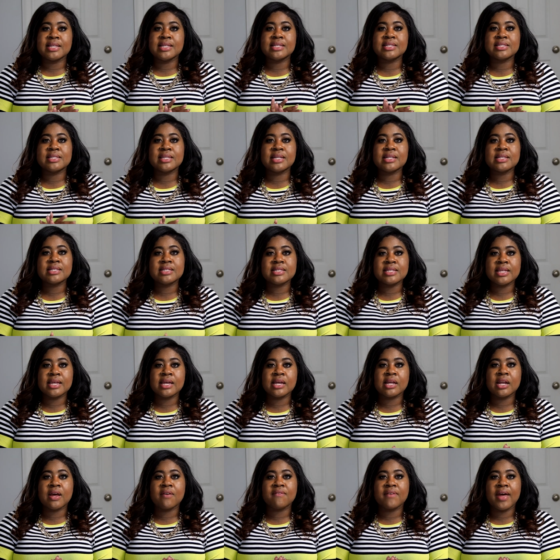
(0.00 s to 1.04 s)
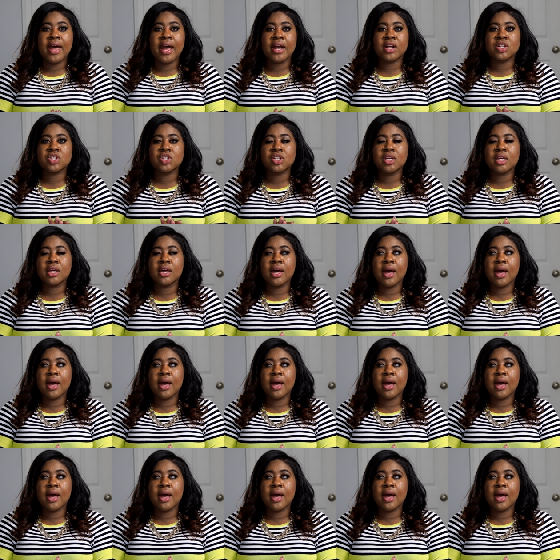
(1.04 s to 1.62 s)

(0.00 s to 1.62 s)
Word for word: And since then, I've actually